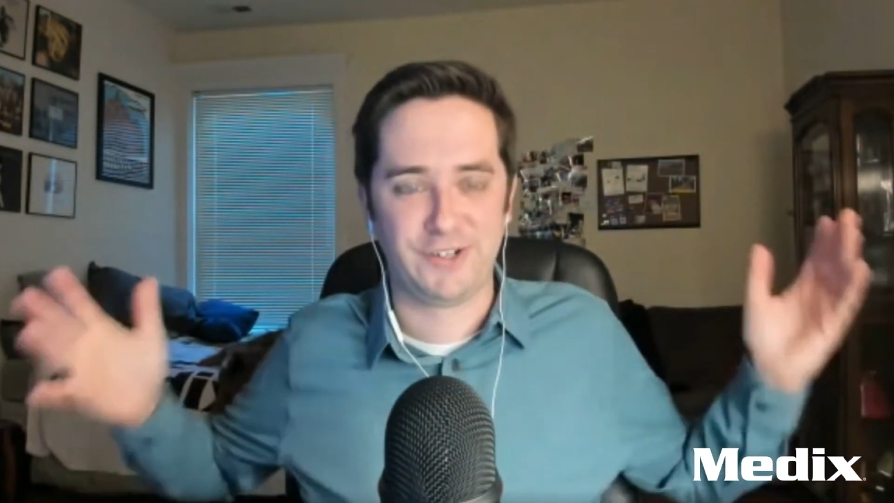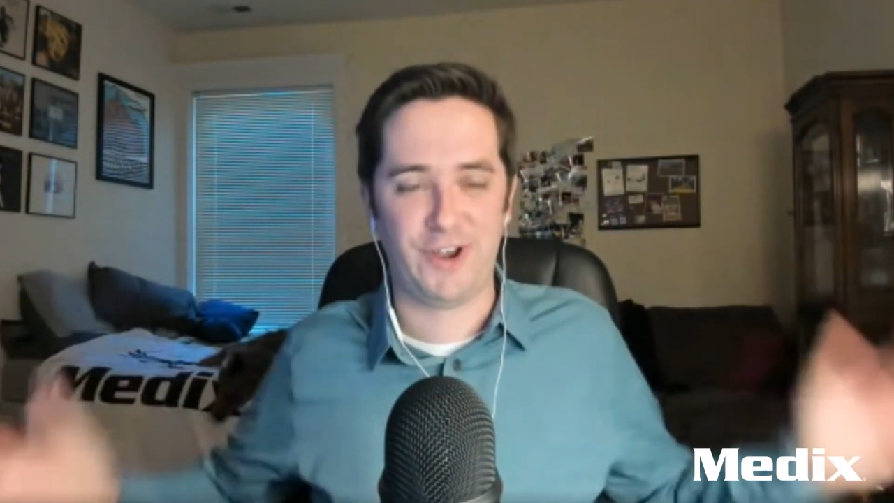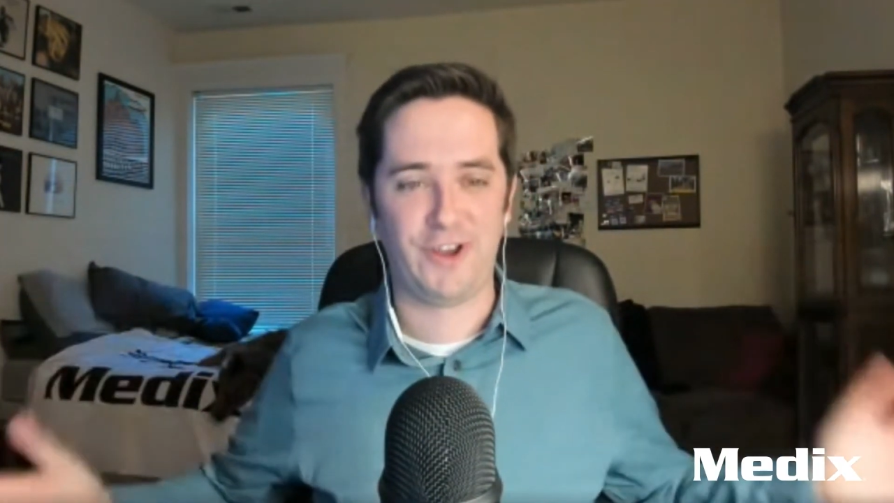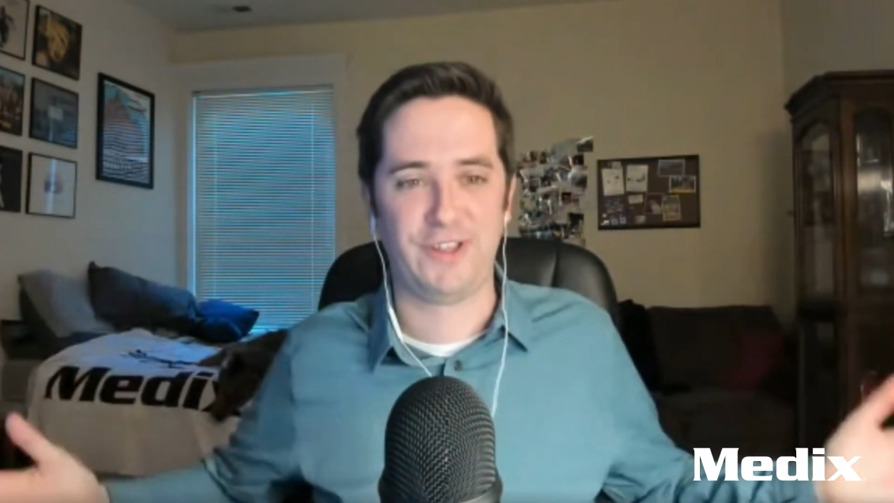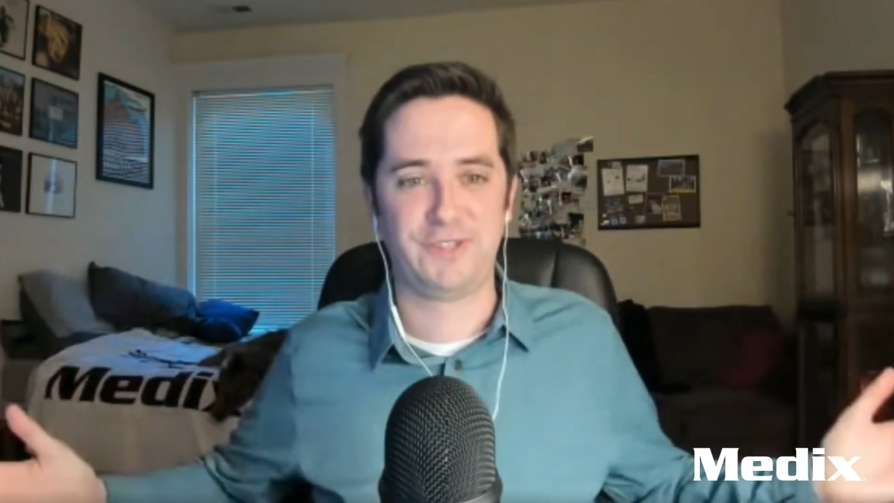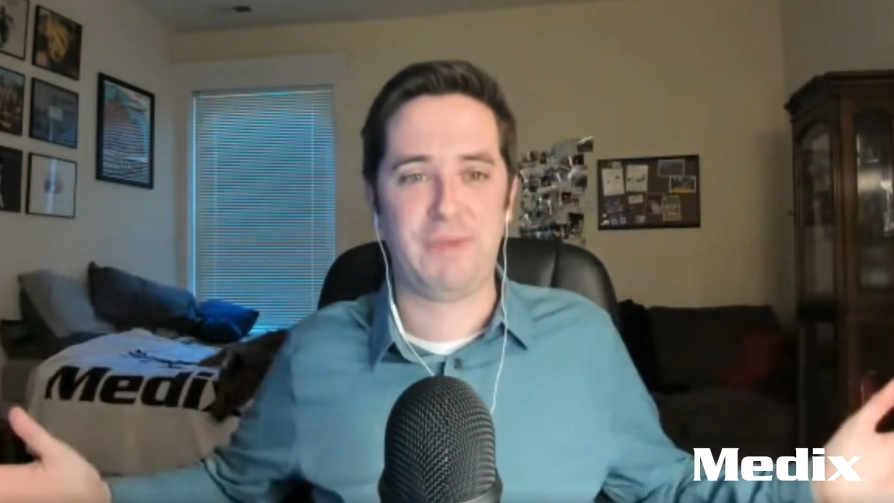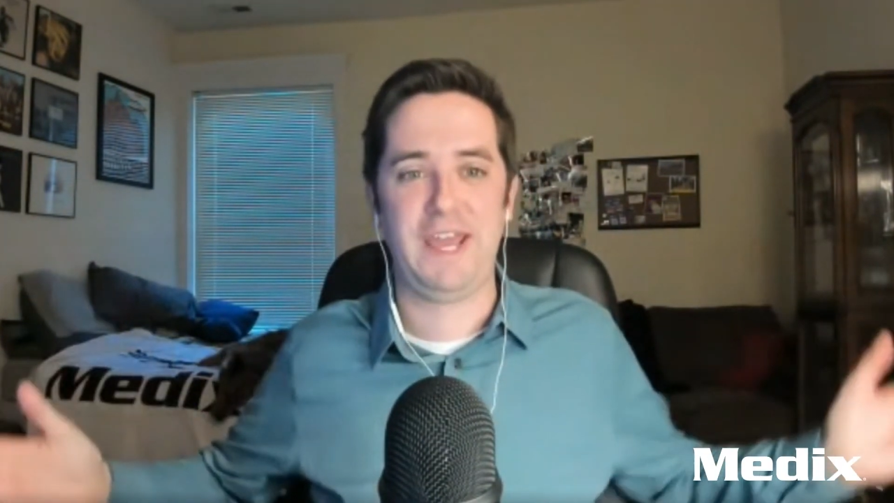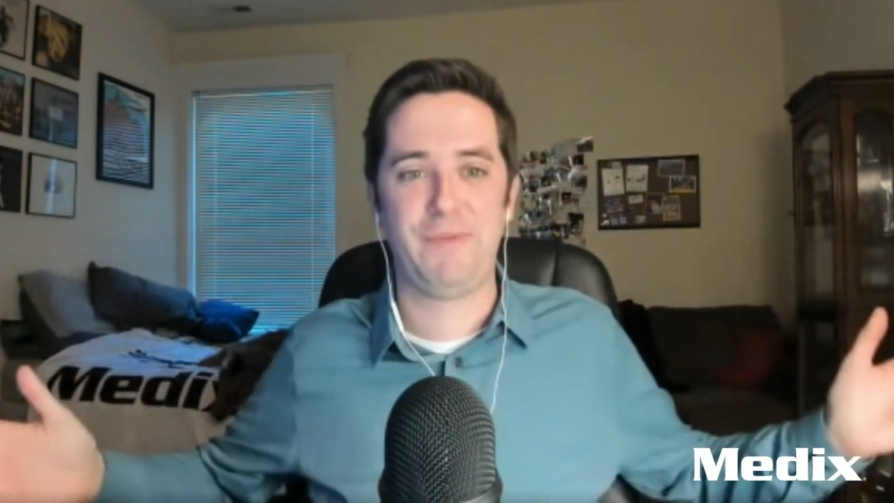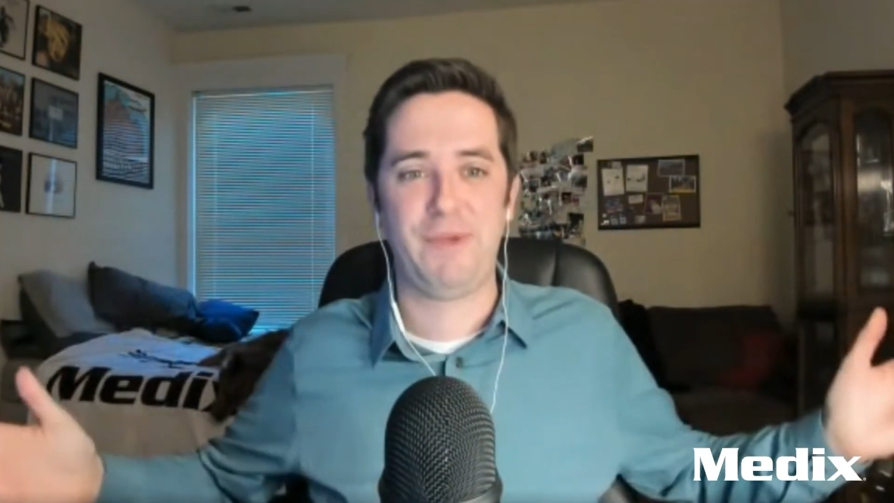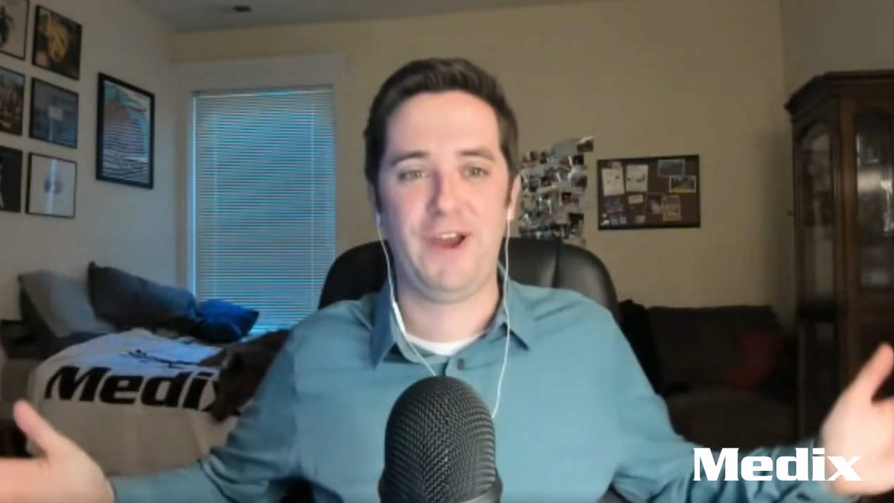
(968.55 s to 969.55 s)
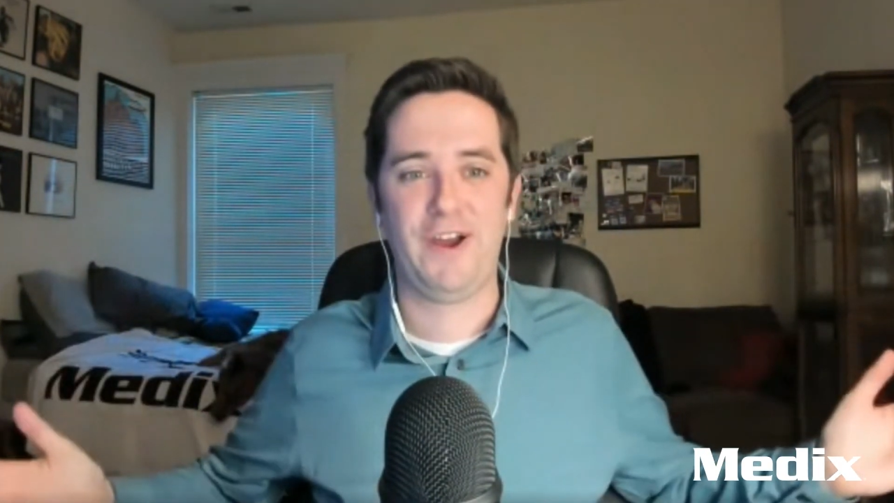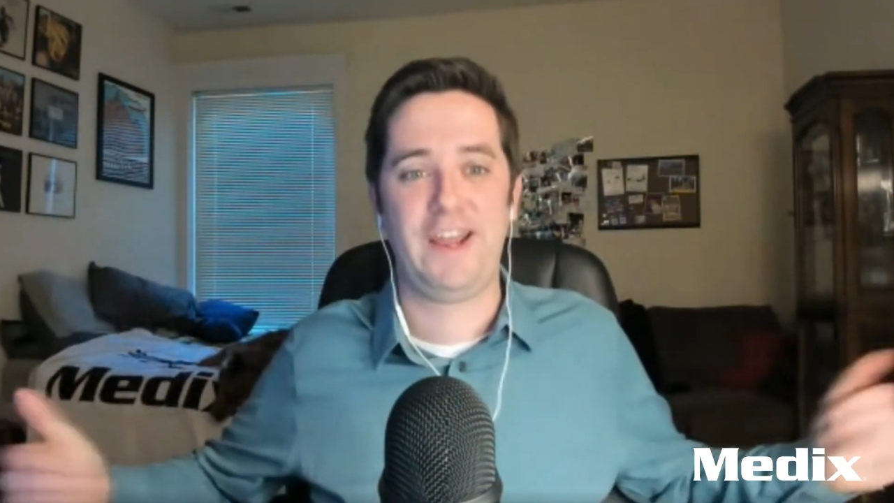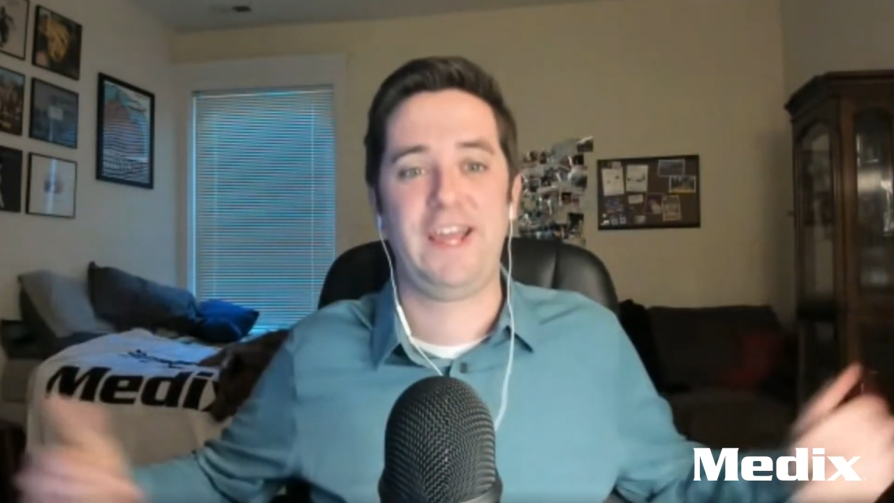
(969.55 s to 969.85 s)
Scarlett Spain, we are